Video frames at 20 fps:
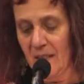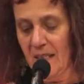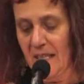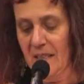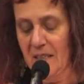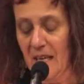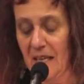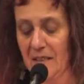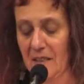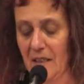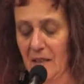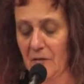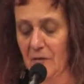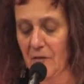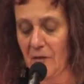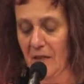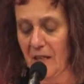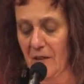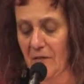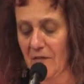"In
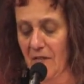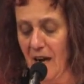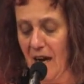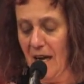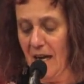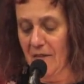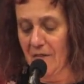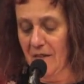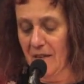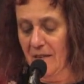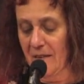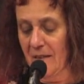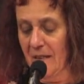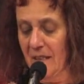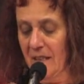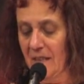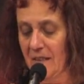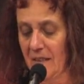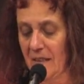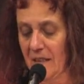1945,
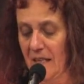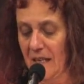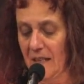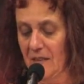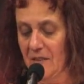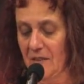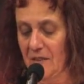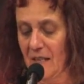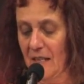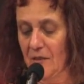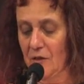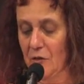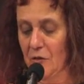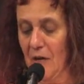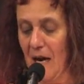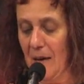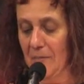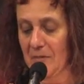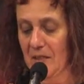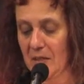the United States
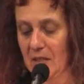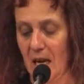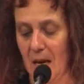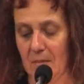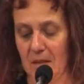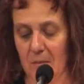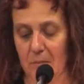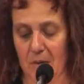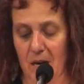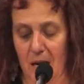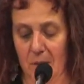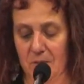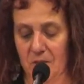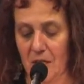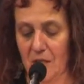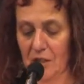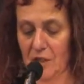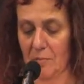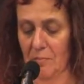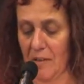dropped atomic
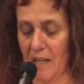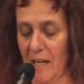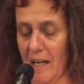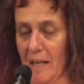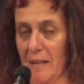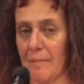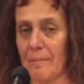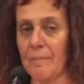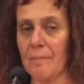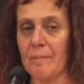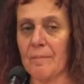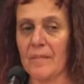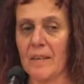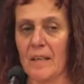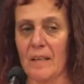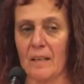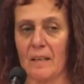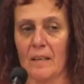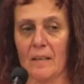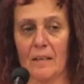bombs on Japan.
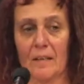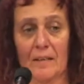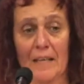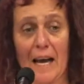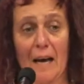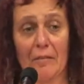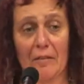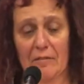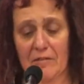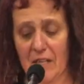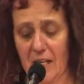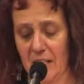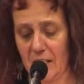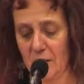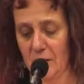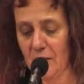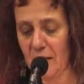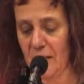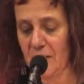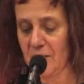Now we've done
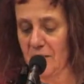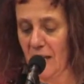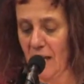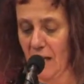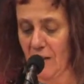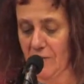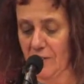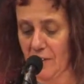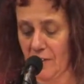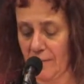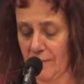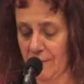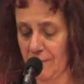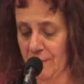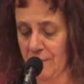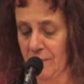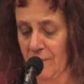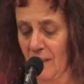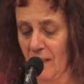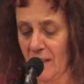it to ourselves.
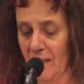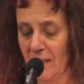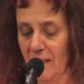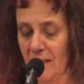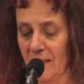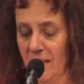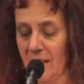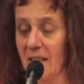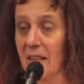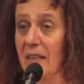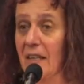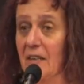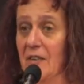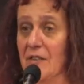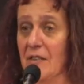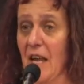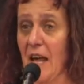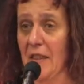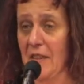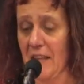
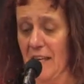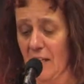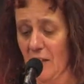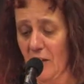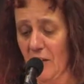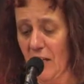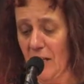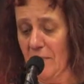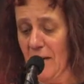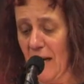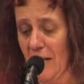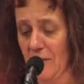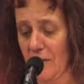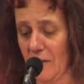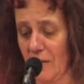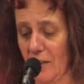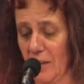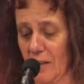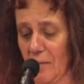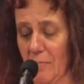There's nothing good about
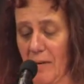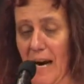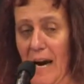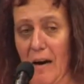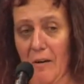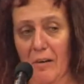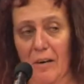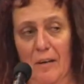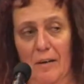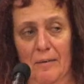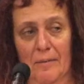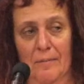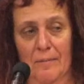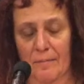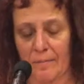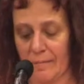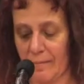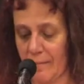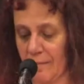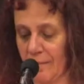nuclear power.
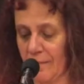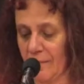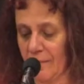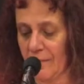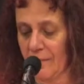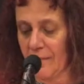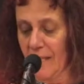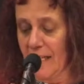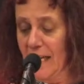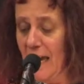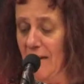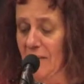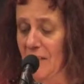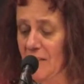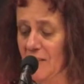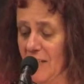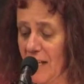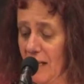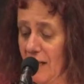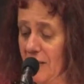And
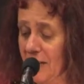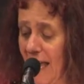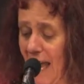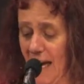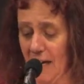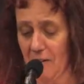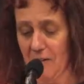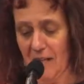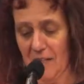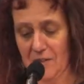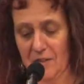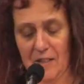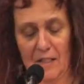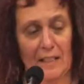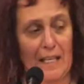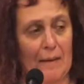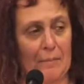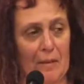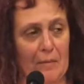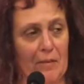having settled that
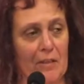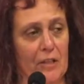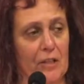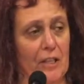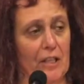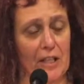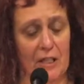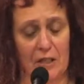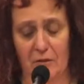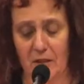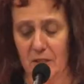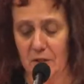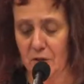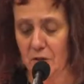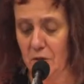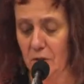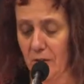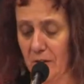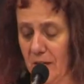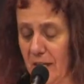question, let me return to our
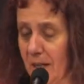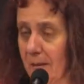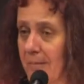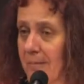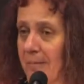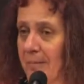story.